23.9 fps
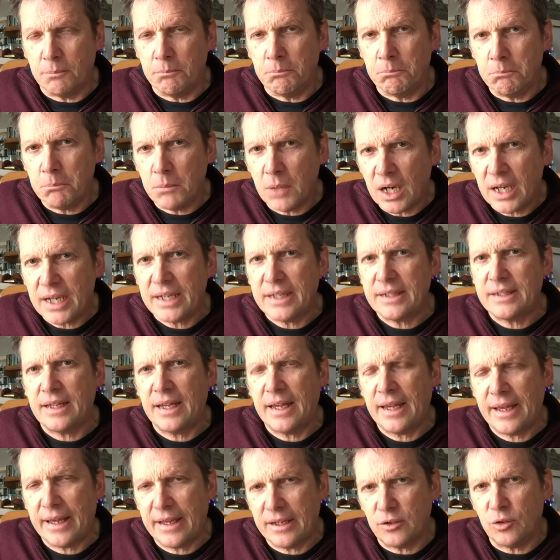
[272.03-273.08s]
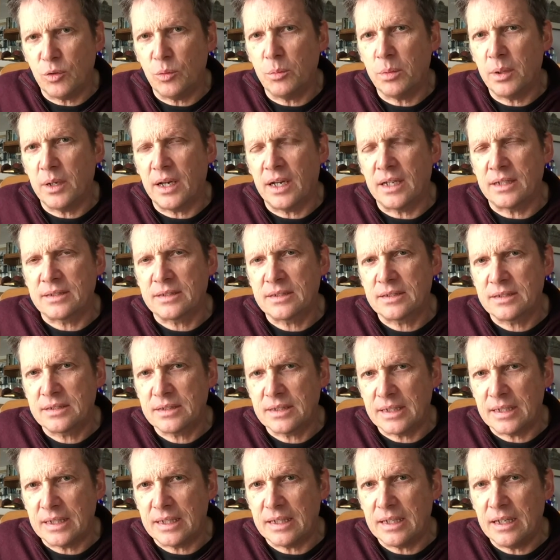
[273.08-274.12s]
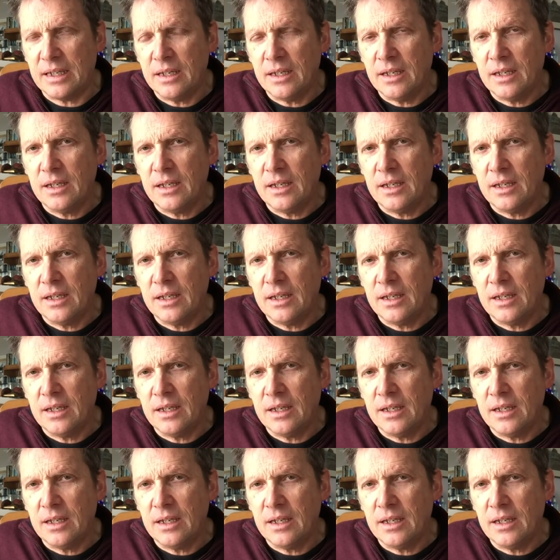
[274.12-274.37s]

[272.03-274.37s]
might help us see